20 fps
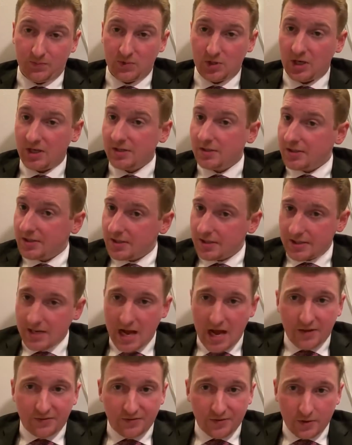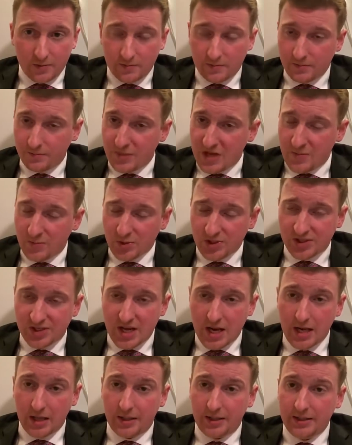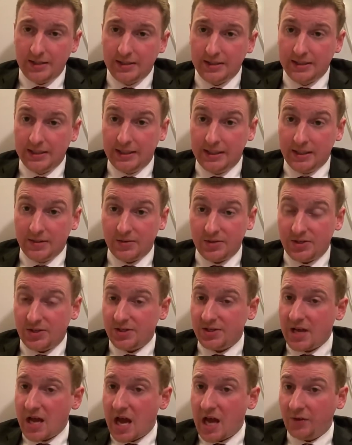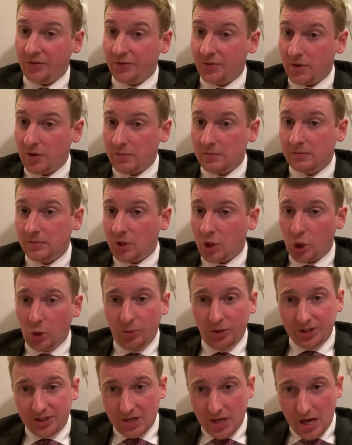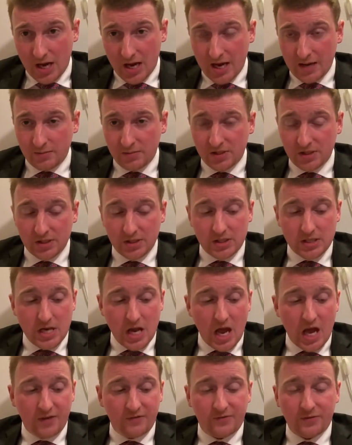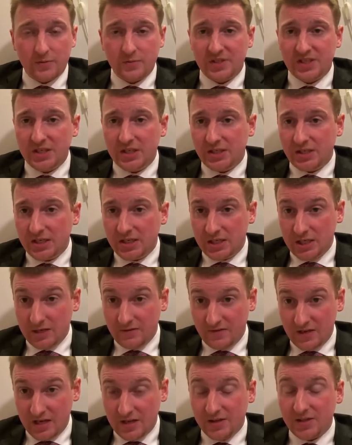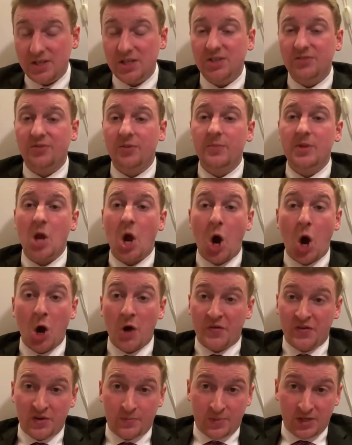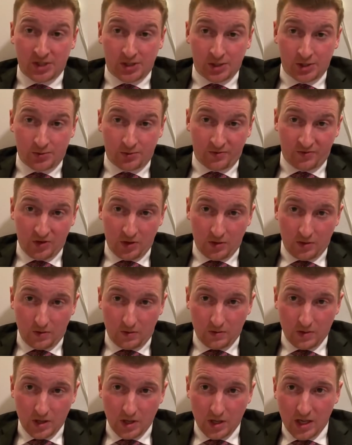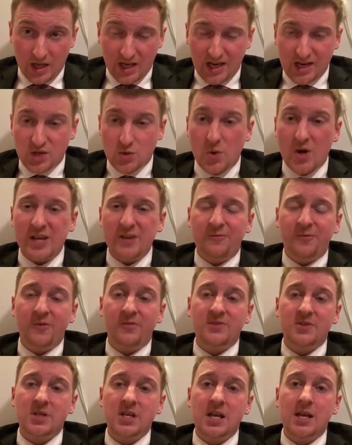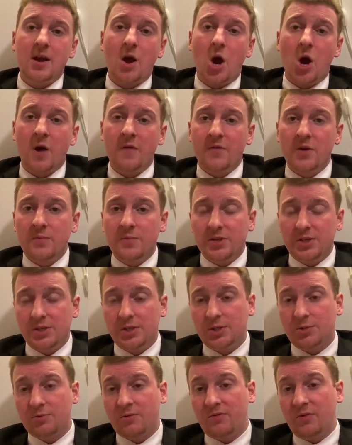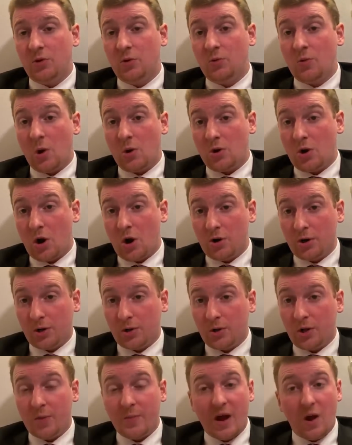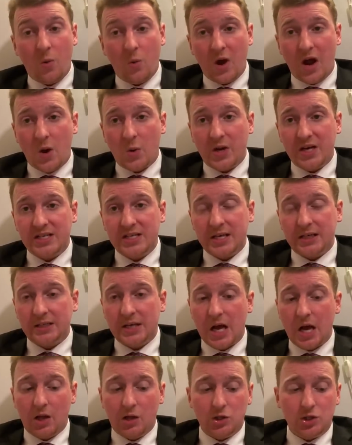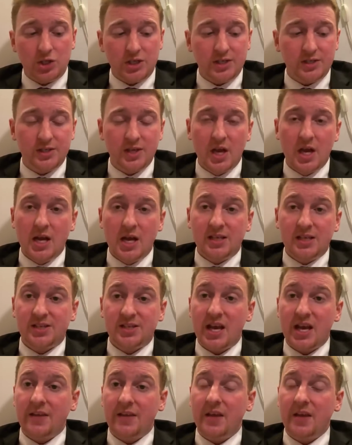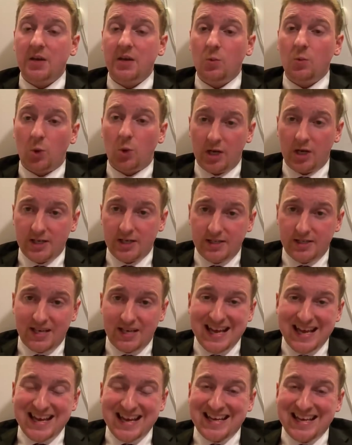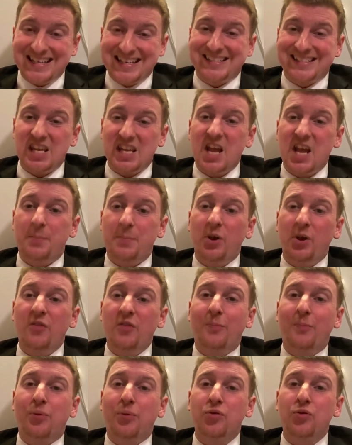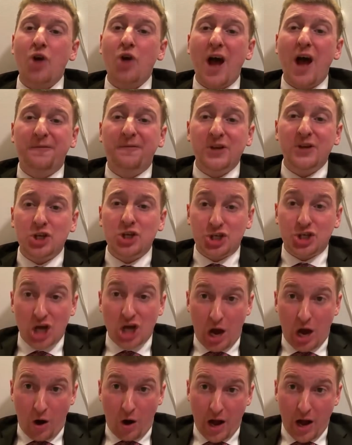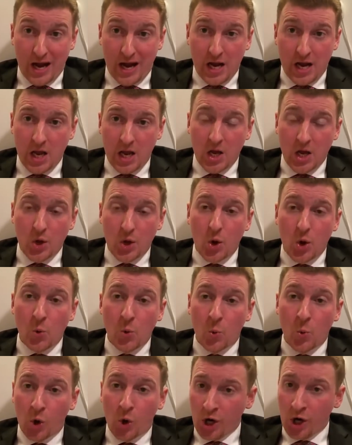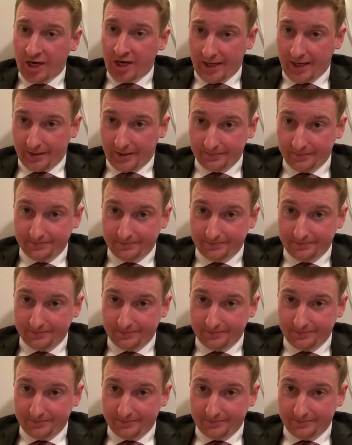Right, so this is not from People's Daily. This is not from Global Times. This is not from CCTV. This is from the Harvard Business Review. In 2015, Harvard Business Review wrote an article about Huawei Technologies saying that it was an example of profit sharing working.